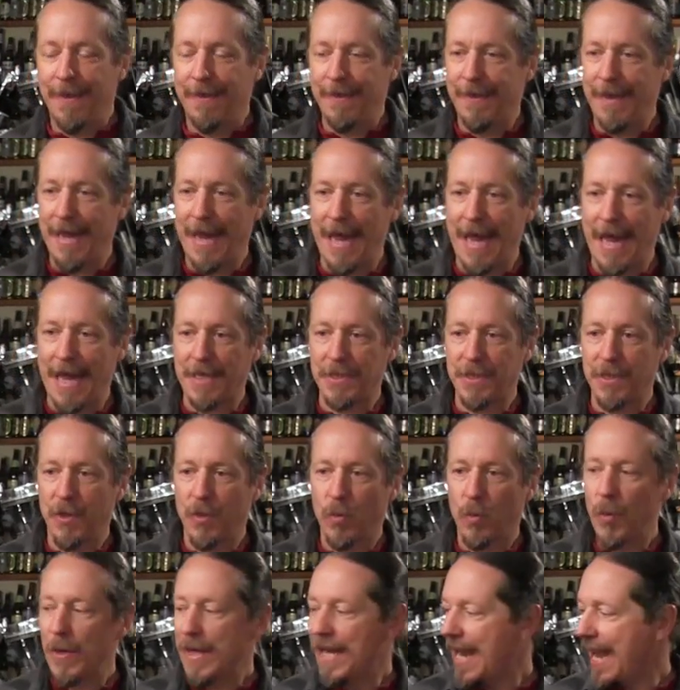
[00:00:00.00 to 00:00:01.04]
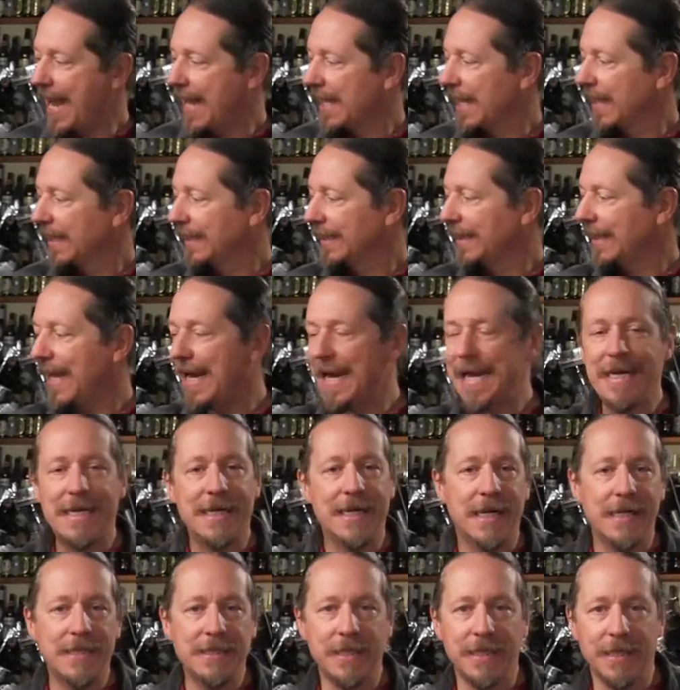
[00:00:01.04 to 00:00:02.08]
that we had a
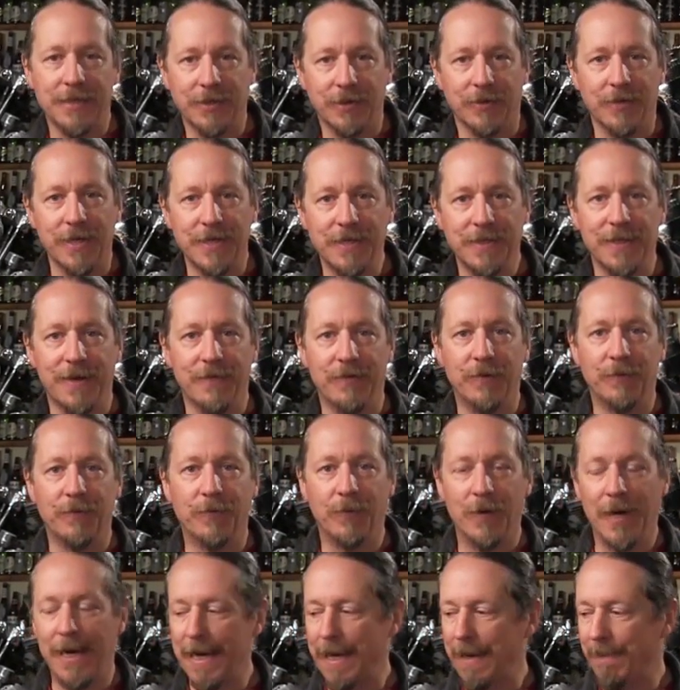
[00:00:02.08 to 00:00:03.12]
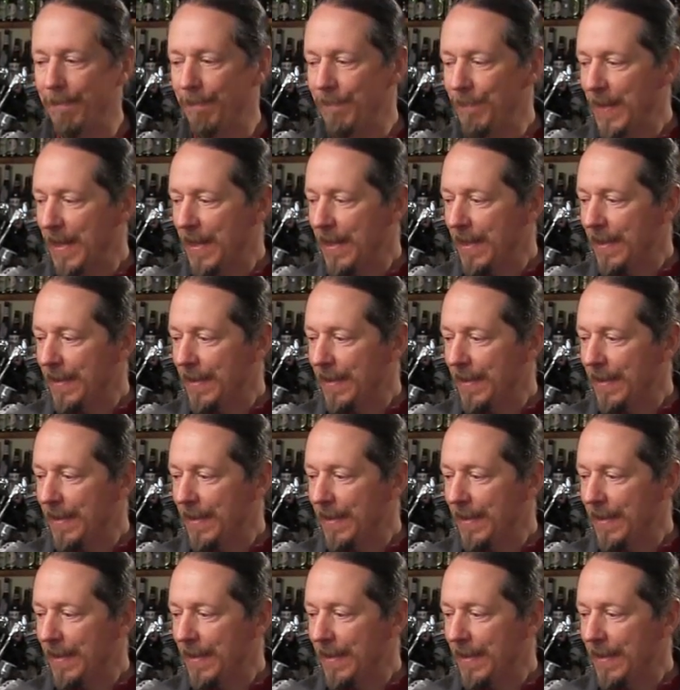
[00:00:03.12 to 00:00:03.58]
late 1937 frame,